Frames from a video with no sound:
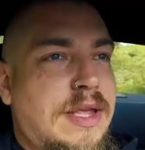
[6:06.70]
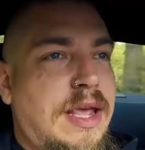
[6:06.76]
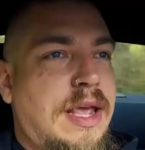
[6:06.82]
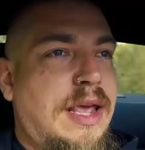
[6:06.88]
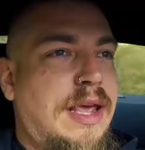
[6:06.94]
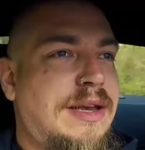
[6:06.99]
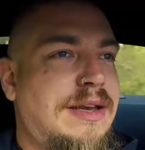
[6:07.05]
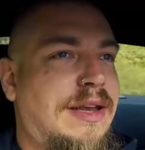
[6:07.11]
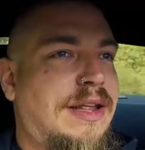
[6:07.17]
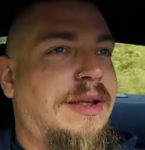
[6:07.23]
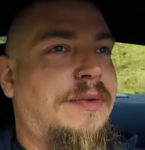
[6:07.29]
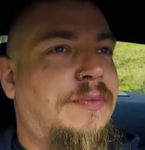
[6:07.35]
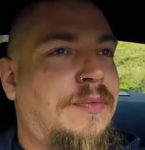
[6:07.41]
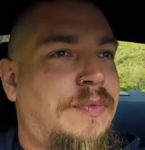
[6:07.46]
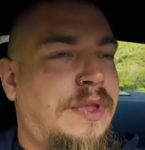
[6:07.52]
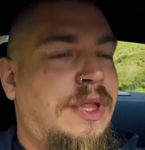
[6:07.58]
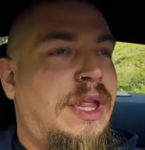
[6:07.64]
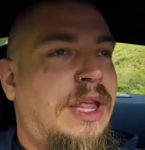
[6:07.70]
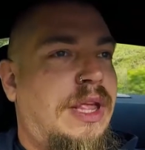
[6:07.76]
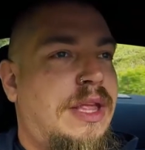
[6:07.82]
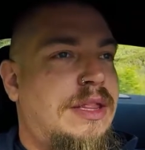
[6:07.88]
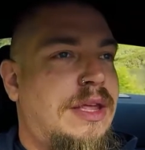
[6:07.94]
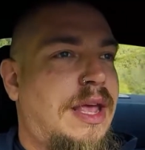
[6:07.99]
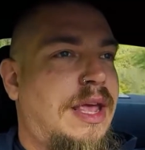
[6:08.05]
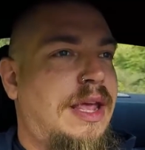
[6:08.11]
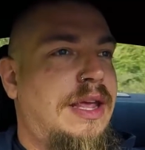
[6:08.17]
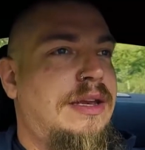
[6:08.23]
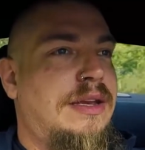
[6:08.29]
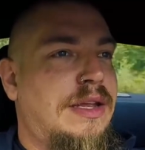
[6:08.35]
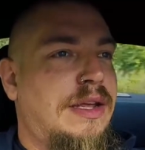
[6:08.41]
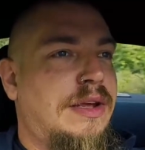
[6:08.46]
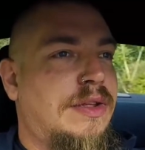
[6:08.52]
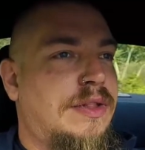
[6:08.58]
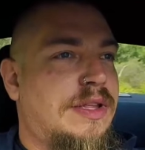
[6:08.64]
the handling. The
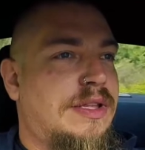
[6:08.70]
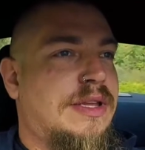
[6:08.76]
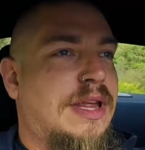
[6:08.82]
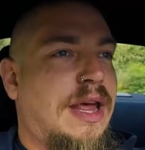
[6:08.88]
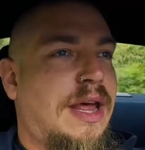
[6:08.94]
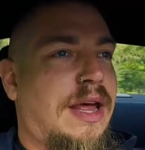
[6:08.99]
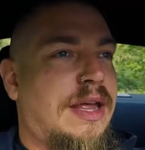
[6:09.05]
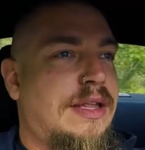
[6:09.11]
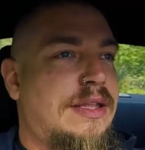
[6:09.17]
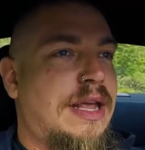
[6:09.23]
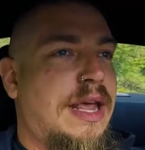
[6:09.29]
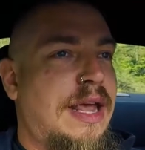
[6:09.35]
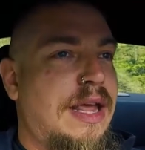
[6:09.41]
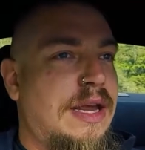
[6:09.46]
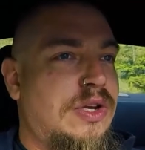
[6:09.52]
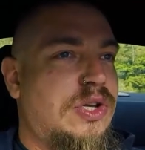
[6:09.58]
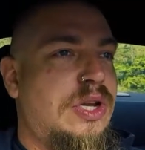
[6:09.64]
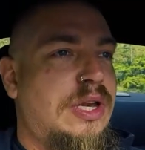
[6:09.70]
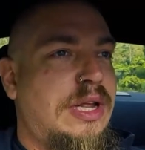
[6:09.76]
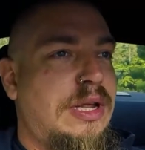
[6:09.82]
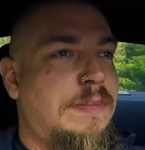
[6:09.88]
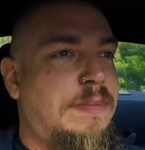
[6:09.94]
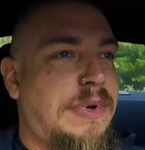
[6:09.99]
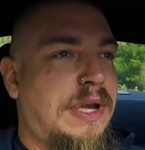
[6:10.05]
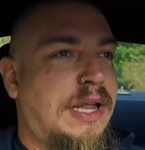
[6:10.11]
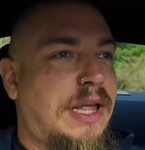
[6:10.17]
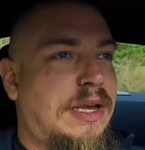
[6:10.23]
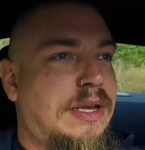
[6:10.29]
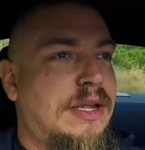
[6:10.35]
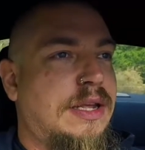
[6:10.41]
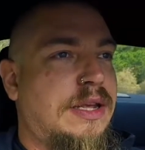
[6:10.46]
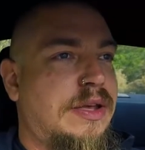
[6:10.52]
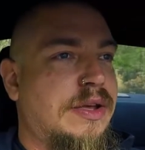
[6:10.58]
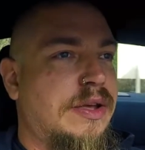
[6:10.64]
handling on this car is actually
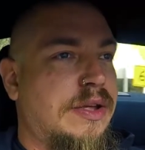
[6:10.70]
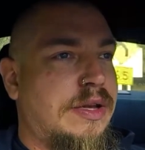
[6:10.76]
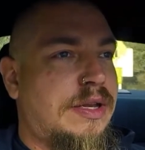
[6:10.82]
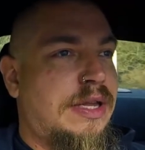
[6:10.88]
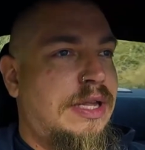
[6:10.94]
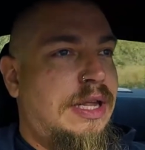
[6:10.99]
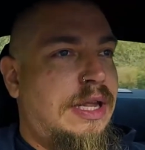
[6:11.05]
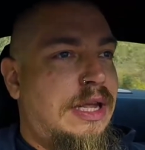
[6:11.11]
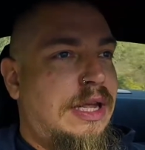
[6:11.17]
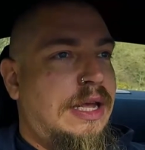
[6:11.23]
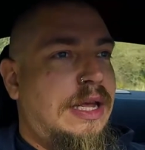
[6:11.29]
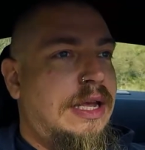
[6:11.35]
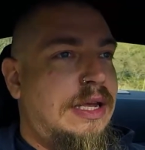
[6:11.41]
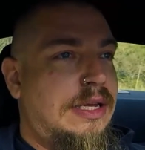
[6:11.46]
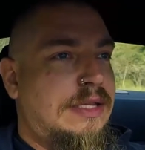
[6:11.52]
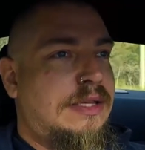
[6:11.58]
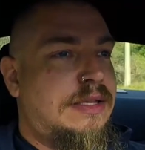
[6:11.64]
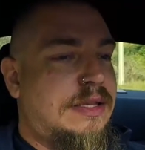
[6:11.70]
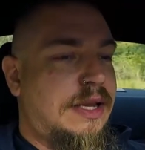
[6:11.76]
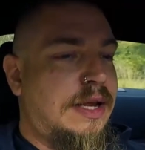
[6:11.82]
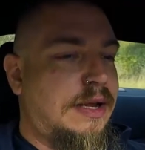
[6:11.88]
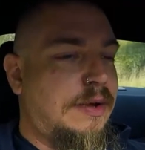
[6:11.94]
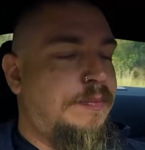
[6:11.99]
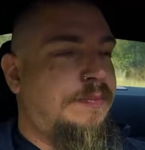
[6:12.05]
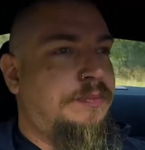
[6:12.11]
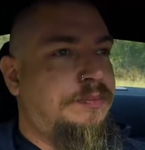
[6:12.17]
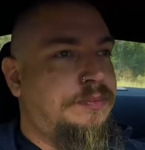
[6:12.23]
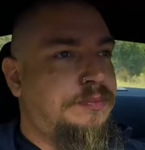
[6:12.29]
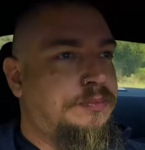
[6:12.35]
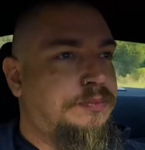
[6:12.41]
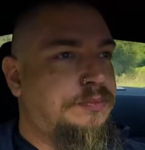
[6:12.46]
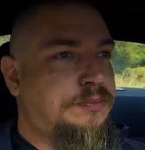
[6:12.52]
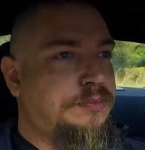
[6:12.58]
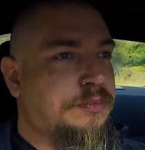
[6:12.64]
bloody good. It's
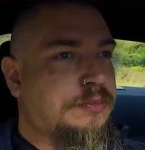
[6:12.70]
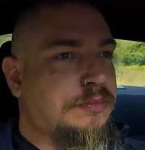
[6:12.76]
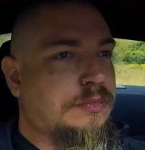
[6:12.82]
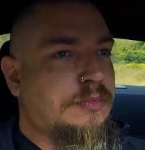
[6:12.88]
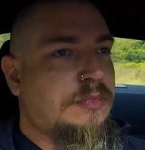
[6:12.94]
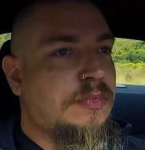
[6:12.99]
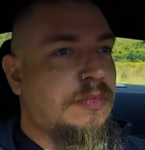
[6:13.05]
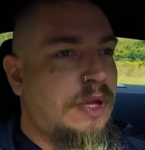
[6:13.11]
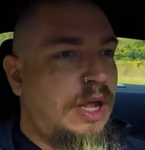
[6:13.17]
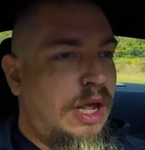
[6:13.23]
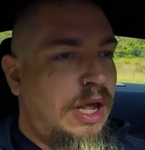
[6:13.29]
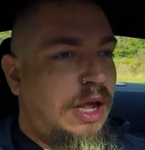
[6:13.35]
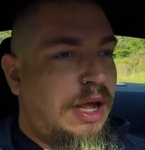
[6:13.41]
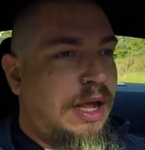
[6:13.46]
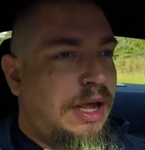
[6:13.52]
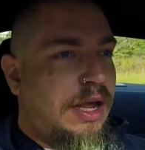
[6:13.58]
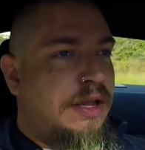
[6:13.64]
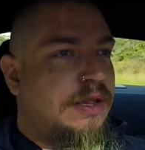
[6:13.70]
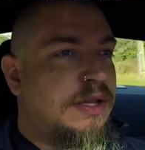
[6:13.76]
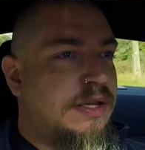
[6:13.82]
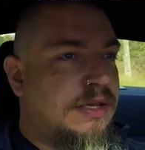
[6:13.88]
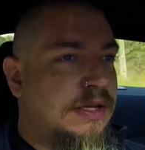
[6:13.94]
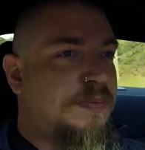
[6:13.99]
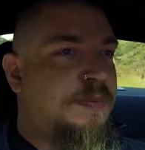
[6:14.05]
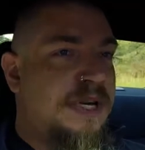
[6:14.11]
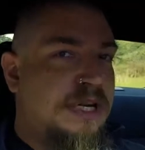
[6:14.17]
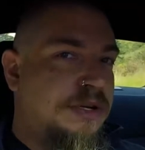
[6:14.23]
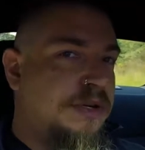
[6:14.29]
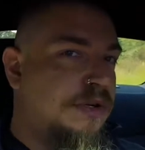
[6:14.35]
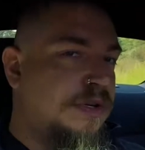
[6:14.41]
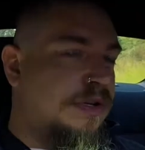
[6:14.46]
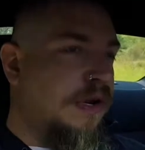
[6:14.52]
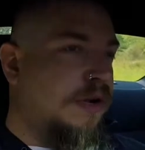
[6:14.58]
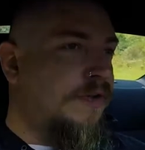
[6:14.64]
the
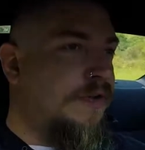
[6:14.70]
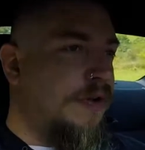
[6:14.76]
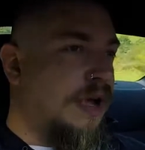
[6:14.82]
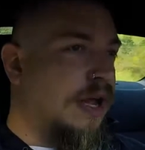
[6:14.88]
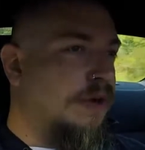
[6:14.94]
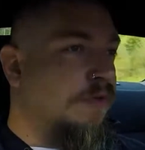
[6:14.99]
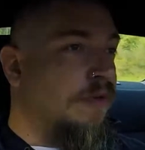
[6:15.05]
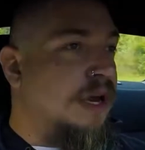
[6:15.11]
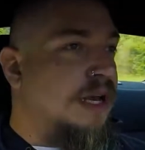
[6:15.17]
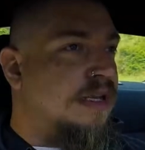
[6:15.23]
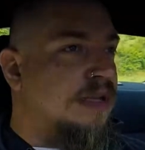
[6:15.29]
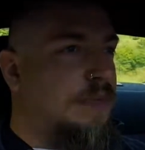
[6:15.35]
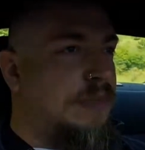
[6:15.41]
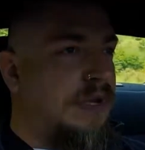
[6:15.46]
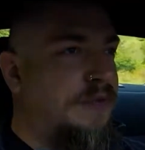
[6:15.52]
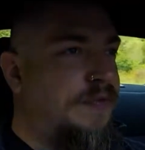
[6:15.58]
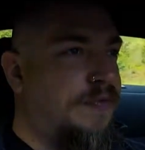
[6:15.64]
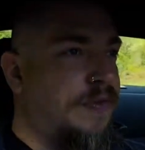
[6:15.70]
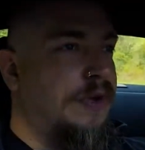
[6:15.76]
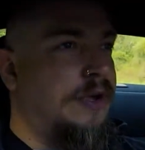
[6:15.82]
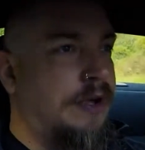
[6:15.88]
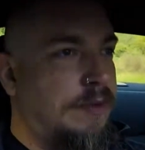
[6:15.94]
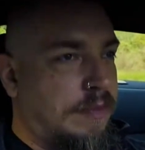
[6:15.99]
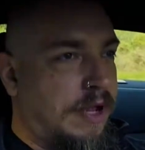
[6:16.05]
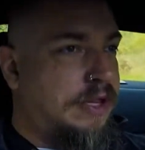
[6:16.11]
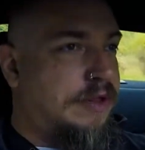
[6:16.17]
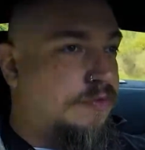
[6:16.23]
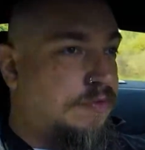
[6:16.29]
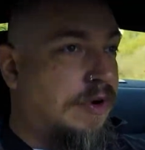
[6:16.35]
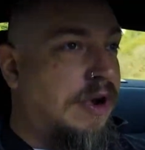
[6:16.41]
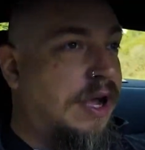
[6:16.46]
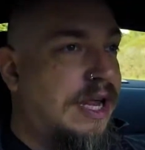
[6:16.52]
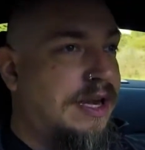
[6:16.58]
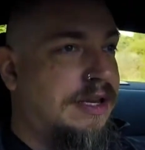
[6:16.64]
suspension's not unreasonably firm. Like, the
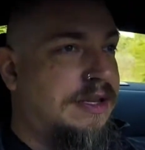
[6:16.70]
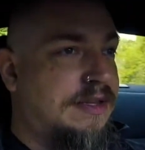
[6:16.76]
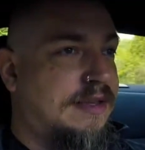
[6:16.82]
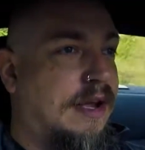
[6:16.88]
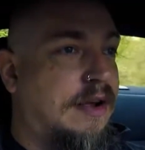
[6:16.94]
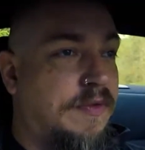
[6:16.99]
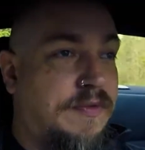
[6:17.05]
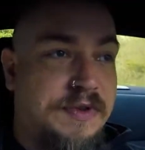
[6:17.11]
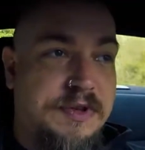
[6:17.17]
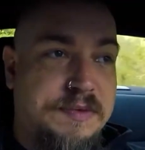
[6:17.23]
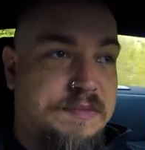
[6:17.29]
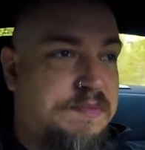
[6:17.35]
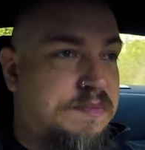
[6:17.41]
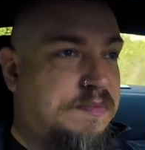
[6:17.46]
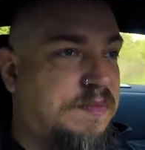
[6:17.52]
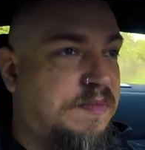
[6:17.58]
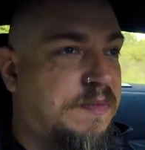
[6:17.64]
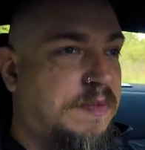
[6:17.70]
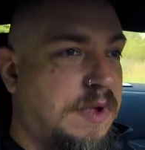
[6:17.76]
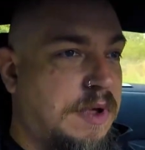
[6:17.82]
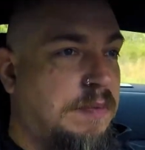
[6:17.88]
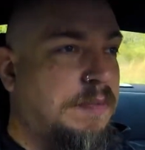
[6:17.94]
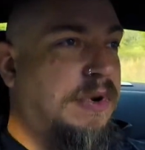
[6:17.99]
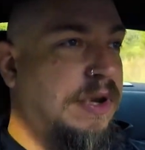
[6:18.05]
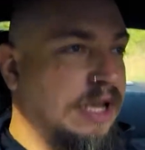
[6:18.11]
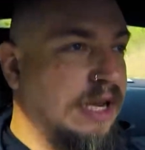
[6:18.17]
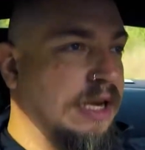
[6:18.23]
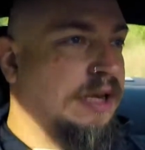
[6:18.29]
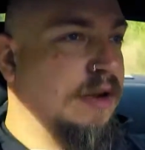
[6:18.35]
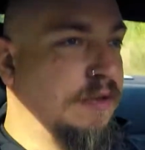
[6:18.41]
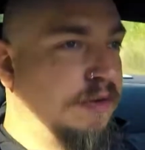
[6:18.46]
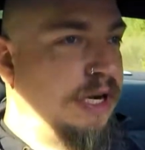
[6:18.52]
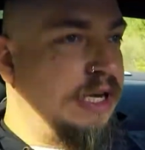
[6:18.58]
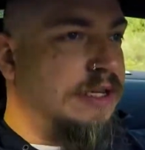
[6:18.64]
ride itself is
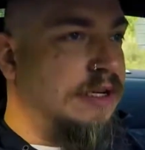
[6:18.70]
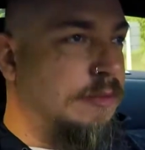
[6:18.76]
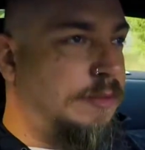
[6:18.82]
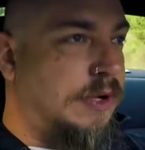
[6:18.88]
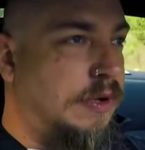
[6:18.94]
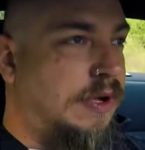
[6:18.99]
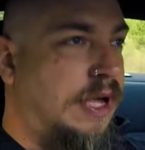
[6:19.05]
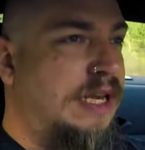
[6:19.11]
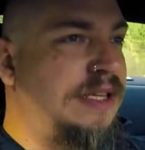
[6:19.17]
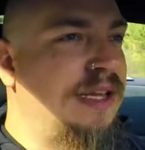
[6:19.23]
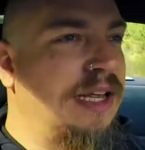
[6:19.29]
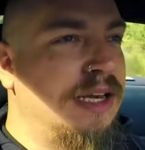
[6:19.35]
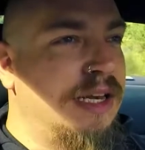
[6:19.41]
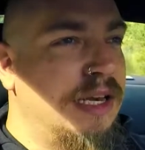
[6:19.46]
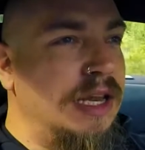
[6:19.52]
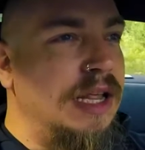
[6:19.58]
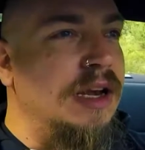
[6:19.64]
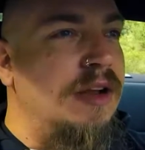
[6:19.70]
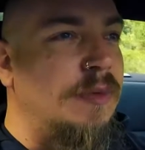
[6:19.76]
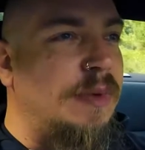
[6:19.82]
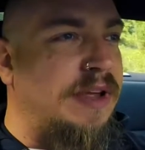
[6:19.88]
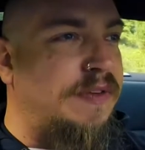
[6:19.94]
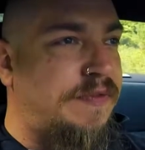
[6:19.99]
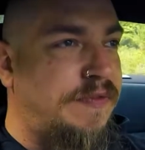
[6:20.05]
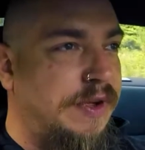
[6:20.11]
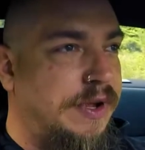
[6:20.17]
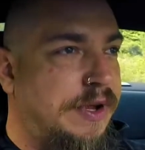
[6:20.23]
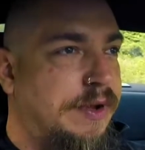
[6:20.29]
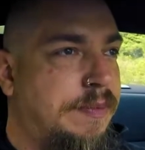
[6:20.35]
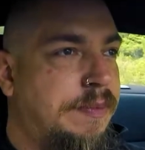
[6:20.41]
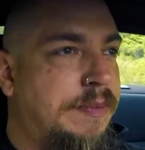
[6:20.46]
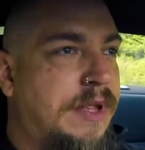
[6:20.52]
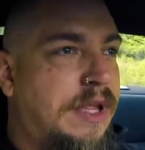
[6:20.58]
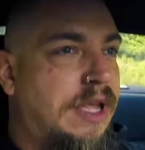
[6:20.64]
completely reasonable. It's a little bit firm,